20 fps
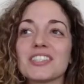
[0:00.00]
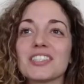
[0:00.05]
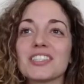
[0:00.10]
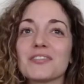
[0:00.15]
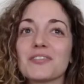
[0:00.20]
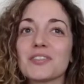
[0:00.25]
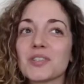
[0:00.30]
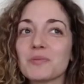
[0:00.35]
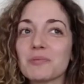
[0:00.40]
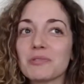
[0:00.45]

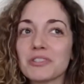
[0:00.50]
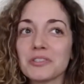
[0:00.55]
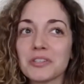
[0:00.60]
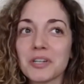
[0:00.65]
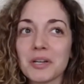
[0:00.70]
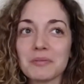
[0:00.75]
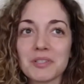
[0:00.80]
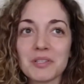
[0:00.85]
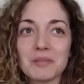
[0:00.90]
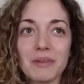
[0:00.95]
first person who
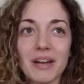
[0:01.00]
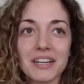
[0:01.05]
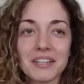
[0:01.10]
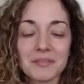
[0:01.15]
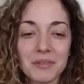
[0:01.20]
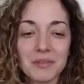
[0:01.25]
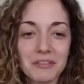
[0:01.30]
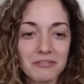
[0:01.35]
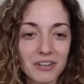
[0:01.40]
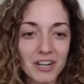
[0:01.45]
comes to mind is
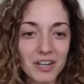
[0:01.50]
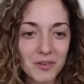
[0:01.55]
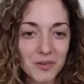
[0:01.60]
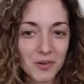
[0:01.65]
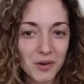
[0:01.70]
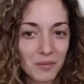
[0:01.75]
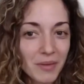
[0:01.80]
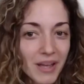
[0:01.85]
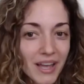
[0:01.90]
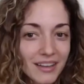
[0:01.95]
my friend
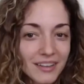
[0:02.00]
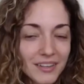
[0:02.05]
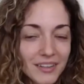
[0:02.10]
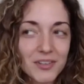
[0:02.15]
Cormac,